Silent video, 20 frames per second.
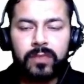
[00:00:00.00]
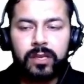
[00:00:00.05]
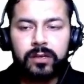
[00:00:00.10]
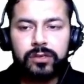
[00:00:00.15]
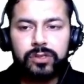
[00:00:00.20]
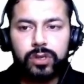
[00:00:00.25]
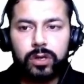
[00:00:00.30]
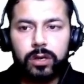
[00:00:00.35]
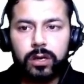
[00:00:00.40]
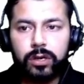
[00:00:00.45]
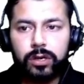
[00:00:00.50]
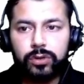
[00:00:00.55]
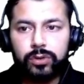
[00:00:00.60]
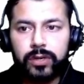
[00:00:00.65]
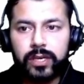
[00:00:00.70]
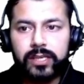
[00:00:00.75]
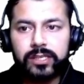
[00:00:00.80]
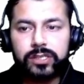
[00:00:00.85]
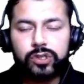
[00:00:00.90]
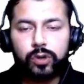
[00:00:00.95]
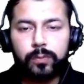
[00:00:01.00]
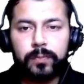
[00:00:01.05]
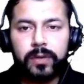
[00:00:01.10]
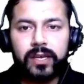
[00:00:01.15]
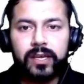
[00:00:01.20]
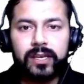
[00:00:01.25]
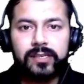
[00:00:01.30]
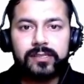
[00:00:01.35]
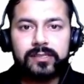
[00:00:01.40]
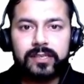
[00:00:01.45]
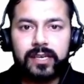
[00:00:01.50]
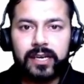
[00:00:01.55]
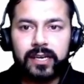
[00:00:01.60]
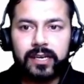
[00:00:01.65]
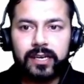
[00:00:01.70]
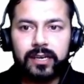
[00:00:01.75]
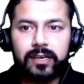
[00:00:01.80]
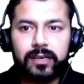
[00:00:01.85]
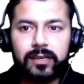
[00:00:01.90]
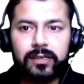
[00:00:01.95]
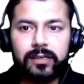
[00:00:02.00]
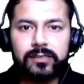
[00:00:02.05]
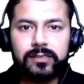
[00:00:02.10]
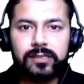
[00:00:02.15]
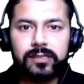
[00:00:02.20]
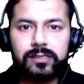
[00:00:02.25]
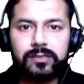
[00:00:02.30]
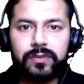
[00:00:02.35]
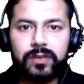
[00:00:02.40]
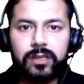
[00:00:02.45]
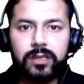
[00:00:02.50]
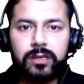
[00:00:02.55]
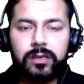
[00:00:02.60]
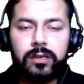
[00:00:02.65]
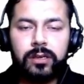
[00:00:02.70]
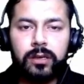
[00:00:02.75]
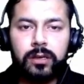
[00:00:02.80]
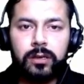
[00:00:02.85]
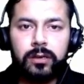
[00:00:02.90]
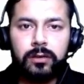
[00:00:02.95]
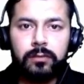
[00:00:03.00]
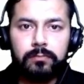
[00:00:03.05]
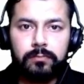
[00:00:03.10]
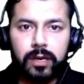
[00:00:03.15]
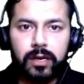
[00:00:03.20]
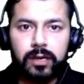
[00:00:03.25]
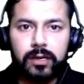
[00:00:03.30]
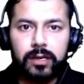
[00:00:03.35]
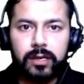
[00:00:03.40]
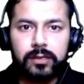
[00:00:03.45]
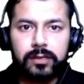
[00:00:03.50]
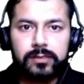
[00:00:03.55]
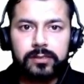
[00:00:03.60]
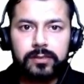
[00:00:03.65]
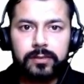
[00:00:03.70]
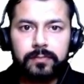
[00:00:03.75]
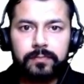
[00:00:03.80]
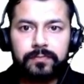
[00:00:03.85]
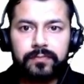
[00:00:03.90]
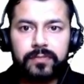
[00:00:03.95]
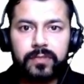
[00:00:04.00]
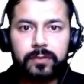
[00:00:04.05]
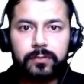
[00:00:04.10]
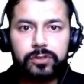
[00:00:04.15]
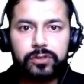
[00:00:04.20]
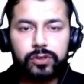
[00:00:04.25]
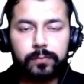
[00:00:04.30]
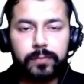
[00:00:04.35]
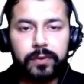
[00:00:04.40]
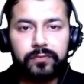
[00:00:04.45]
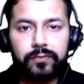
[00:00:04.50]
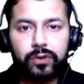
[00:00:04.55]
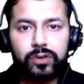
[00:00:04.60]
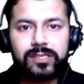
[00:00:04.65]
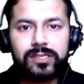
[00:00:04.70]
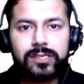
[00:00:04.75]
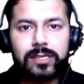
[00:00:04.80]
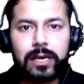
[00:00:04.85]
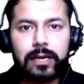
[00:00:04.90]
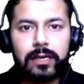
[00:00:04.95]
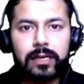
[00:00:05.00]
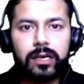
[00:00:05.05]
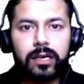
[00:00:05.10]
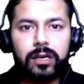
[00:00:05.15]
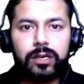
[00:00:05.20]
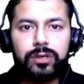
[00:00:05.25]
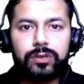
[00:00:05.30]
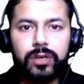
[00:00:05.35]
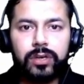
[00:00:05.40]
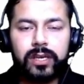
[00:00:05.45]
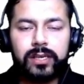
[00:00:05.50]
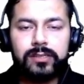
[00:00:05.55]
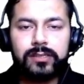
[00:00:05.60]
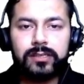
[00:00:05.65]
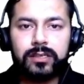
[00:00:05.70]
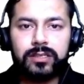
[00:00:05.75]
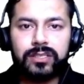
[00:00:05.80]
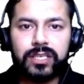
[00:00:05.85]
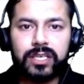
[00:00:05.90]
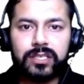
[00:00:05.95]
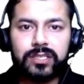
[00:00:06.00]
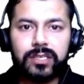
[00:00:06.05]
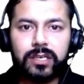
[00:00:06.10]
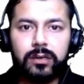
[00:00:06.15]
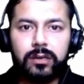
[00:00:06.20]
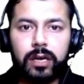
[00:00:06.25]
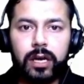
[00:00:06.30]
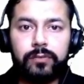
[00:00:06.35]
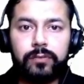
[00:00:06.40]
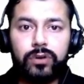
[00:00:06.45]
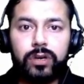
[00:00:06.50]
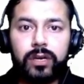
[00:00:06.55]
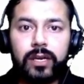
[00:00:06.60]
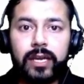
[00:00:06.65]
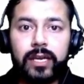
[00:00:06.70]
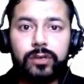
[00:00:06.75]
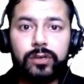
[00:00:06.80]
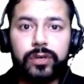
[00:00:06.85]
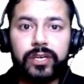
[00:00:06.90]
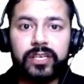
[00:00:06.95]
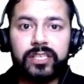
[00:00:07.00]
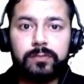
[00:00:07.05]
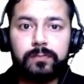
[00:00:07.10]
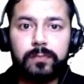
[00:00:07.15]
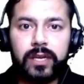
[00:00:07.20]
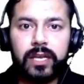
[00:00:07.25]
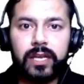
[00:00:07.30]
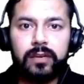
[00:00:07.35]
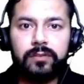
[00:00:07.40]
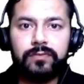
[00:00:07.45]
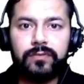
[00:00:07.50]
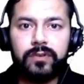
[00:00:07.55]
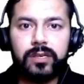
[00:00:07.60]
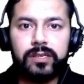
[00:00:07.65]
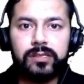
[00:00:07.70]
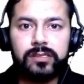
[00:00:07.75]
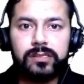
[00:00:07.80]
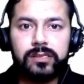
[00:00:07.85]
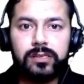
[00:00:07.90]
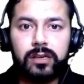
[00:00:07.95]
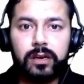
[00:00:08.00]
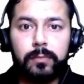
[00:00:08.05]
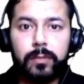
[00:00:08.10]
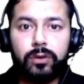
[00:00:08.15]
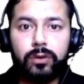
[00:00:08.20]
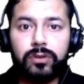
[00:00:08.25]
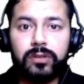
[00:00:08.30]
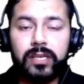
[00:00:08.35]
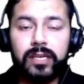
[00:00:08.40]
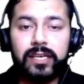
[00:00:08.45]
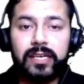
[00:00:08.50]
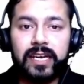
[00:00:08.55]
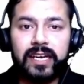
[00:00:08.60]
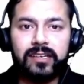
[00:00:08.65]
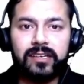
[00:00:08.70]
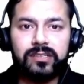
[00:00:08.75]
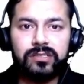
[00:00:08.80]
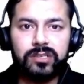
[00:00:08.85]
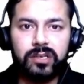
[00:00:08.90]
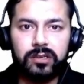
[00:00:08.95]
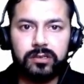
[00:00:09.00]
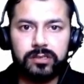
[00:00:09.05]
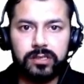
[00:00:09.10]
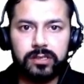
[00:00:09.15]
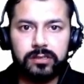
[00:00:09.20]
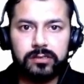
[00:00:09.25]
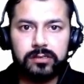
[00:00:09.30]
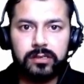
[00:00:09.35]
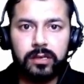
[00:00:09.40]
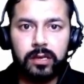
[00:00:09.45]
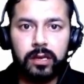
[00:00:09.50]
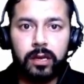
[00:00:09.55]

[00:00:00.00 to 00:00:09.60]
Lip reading: So our today's topic is data analysis with the Pandas. So before starting our today's session, I would like to explain first about the data structures.